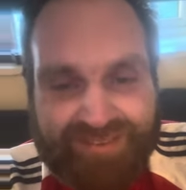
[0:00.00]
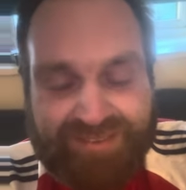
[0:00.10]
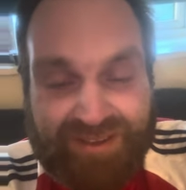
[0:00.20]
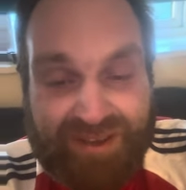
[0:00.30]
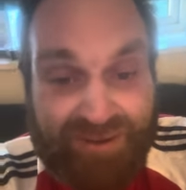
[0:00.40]

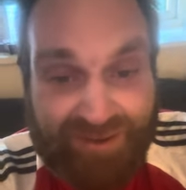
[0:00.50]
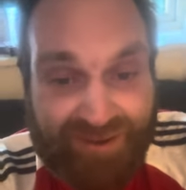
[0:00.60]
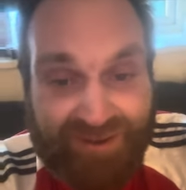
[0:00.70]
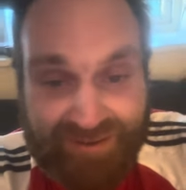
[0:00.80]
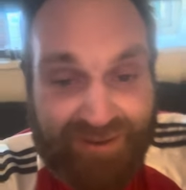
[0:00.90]
No,
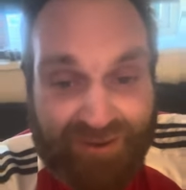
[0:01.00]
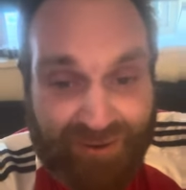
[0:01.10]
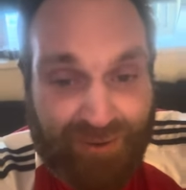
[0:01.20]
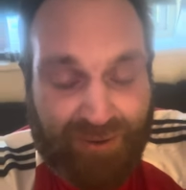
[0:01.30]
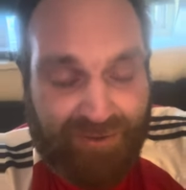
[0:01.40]
I, I,
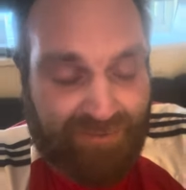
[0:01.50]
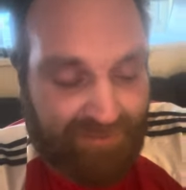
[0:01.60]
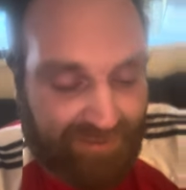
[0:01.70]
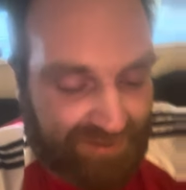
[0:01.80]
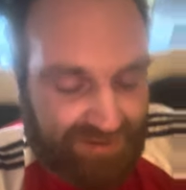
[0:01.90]
I,
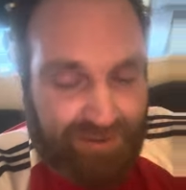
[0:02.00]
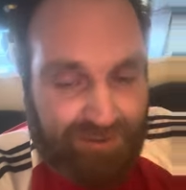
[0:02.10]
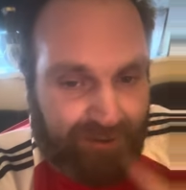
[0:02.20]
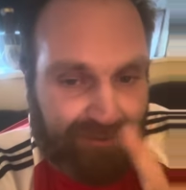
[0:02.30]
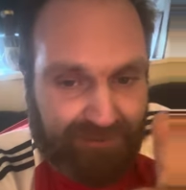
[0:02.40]
I tell you
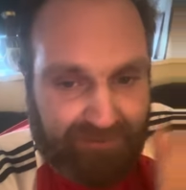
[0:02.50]
what,